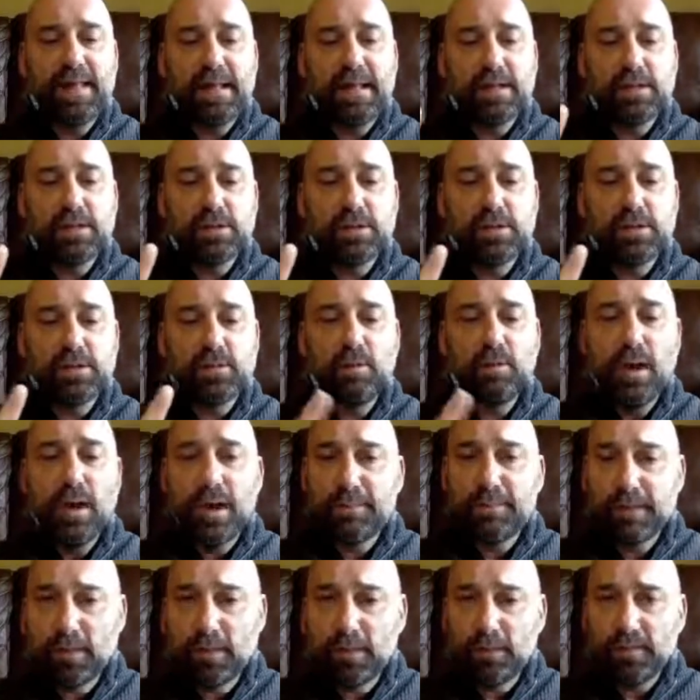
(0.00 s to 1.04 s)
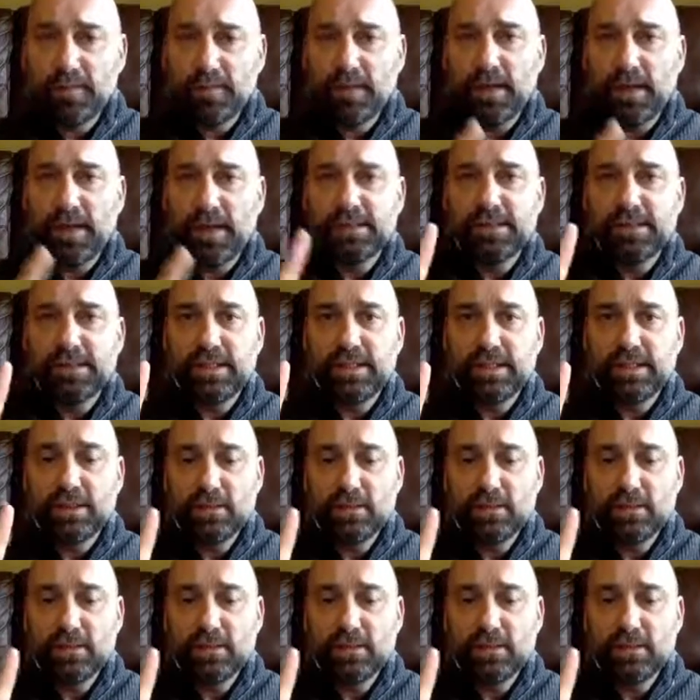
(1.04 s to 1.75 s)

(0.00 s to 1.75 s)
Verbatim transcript: then you might be awfulizing,